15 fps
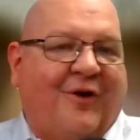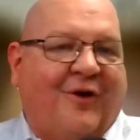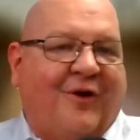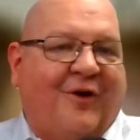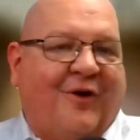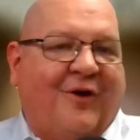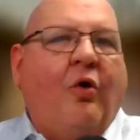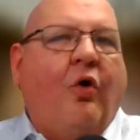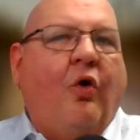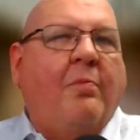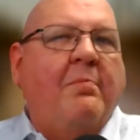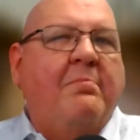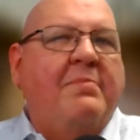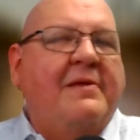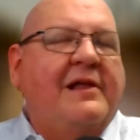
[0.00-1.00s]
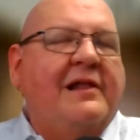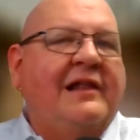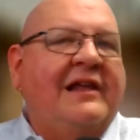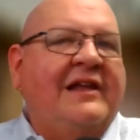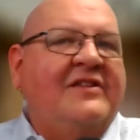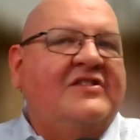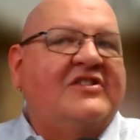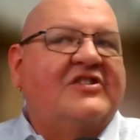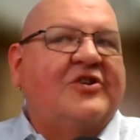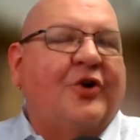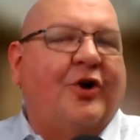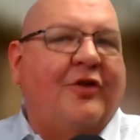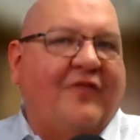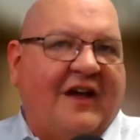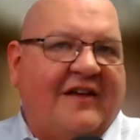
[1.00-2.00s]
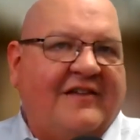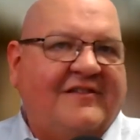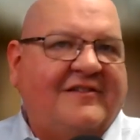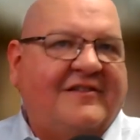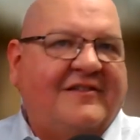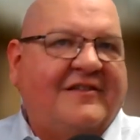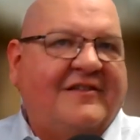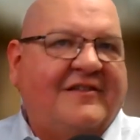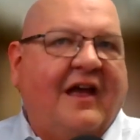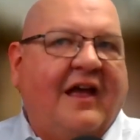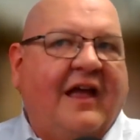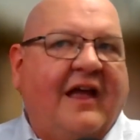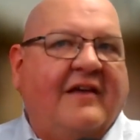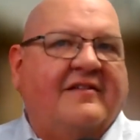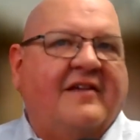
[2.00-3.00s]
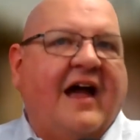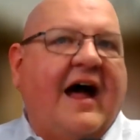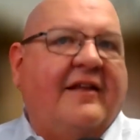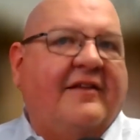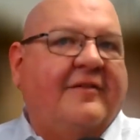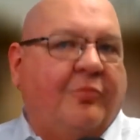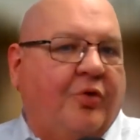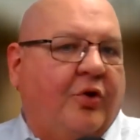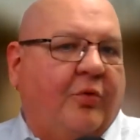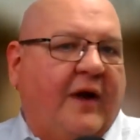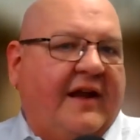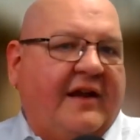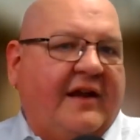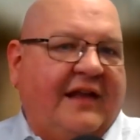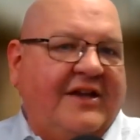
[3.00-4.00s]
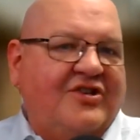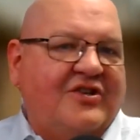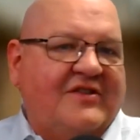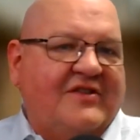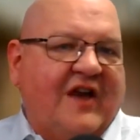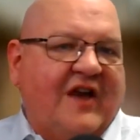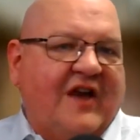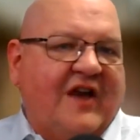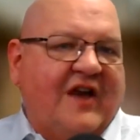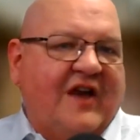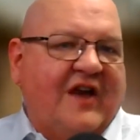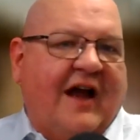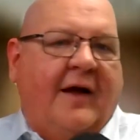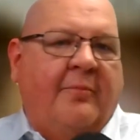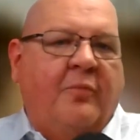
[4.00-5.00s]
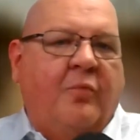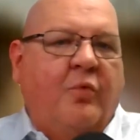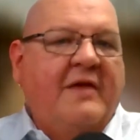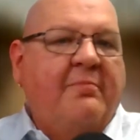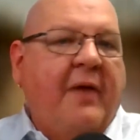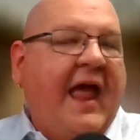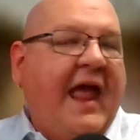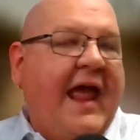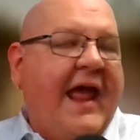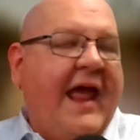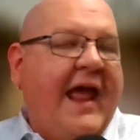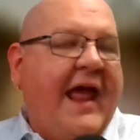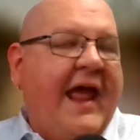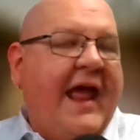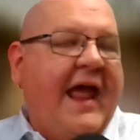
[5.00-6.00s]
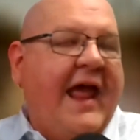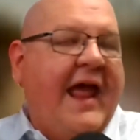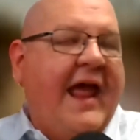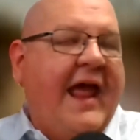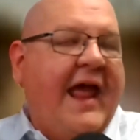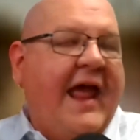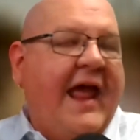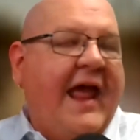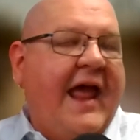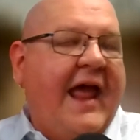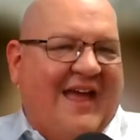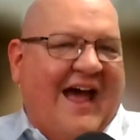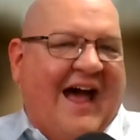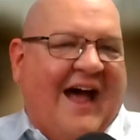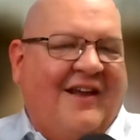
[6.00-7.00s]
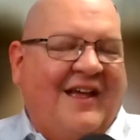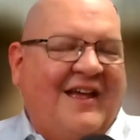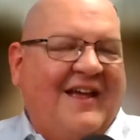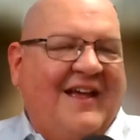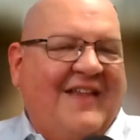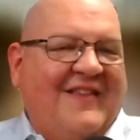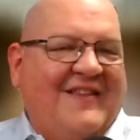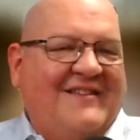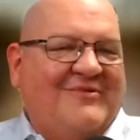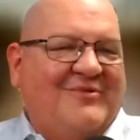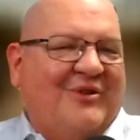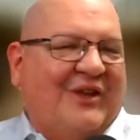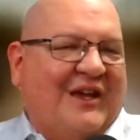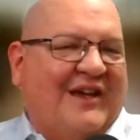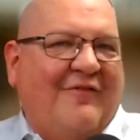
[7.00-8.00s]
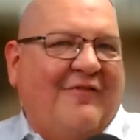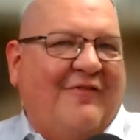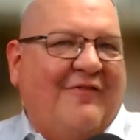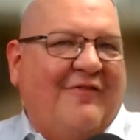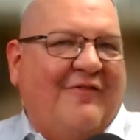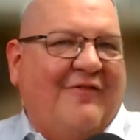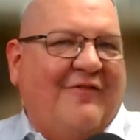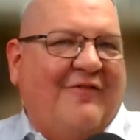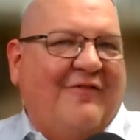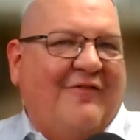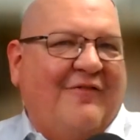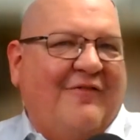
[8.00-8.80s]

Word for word: So that whole billing service has got some real regulations on it. We pay to do that, and this is really the key thing